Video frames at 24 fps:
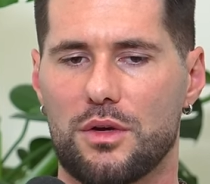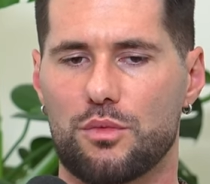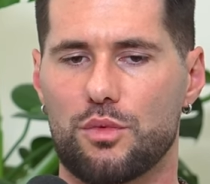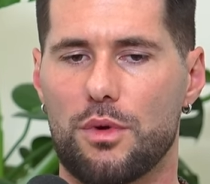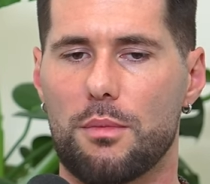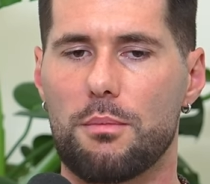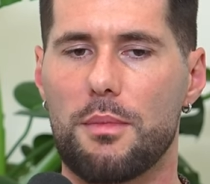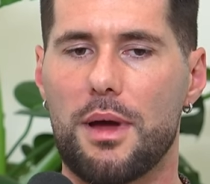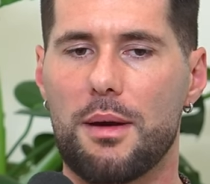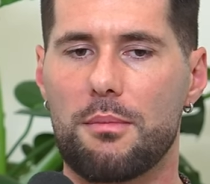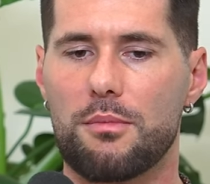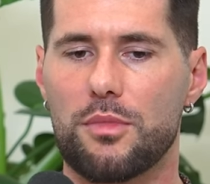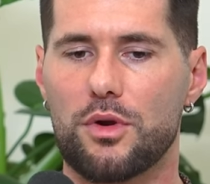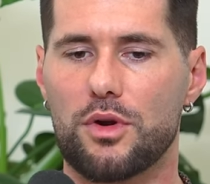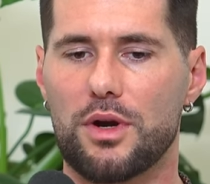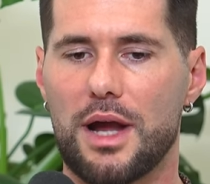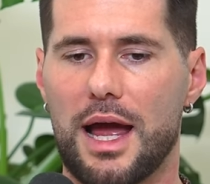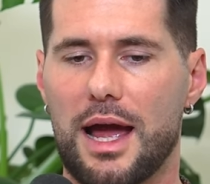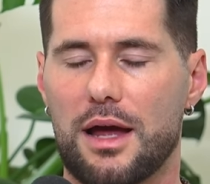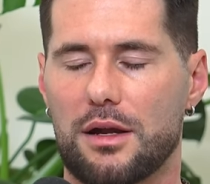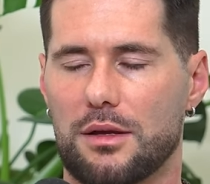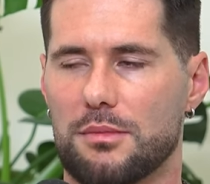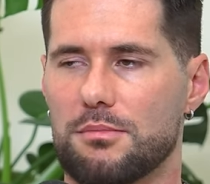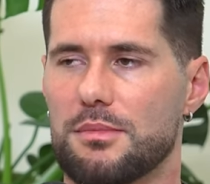remember
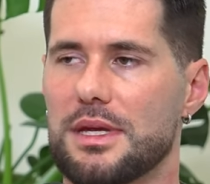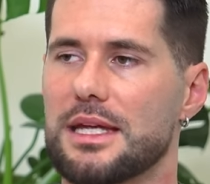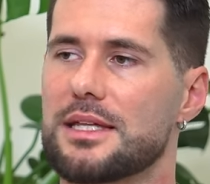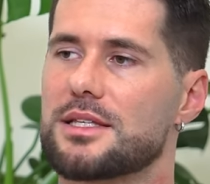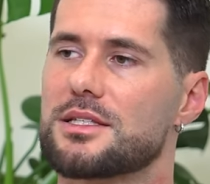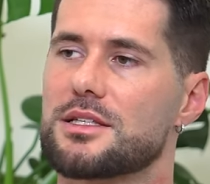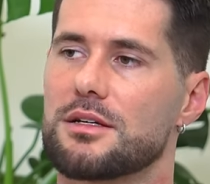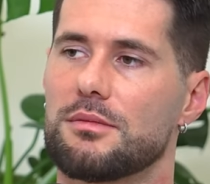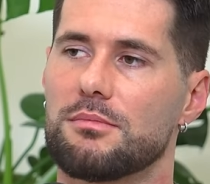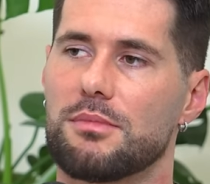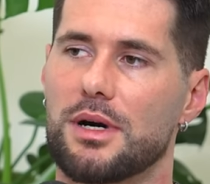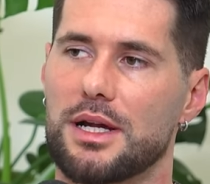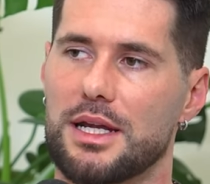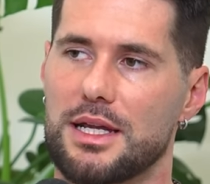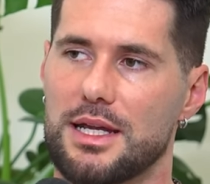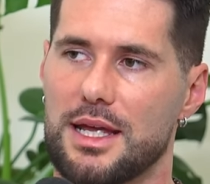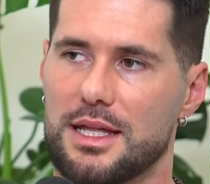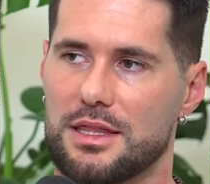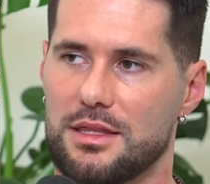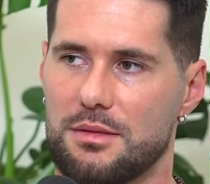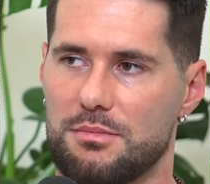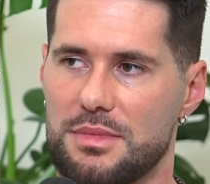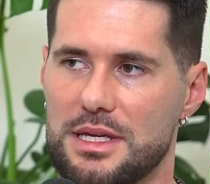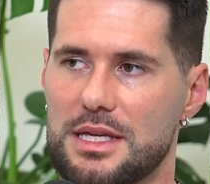how to meet somebody
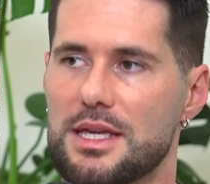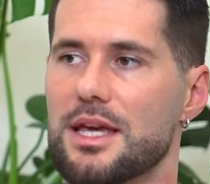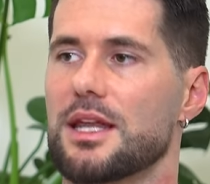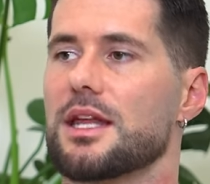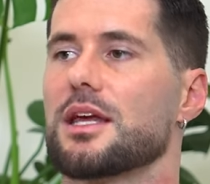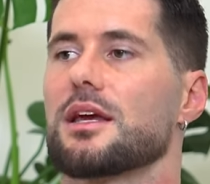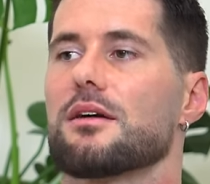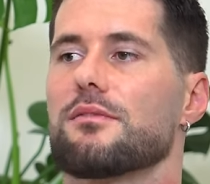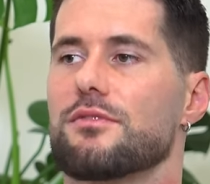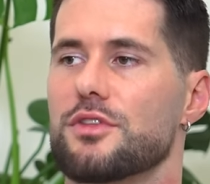at the beginning